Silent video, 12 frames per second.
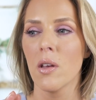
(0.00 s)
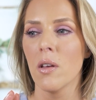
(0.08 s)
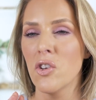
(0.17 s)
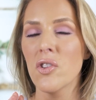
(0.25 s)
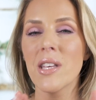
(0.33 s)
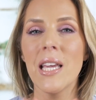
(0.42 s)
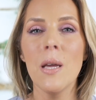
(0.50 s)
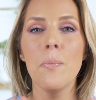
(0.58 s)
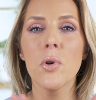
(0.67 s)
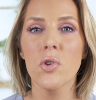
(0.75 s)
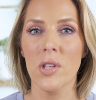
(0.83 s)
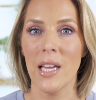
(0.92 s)
Just
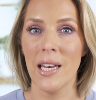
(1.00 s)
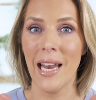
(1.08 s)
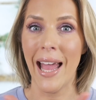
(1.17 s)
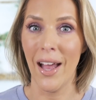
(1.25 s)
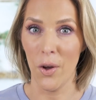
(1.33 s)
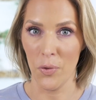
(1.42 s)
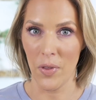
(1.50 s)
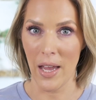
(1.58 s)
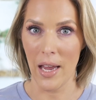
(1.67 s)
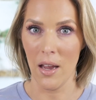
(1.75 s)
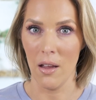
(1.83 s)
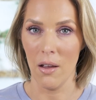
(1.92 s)
keep your skin
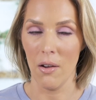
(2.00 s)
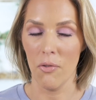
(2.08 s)
healthy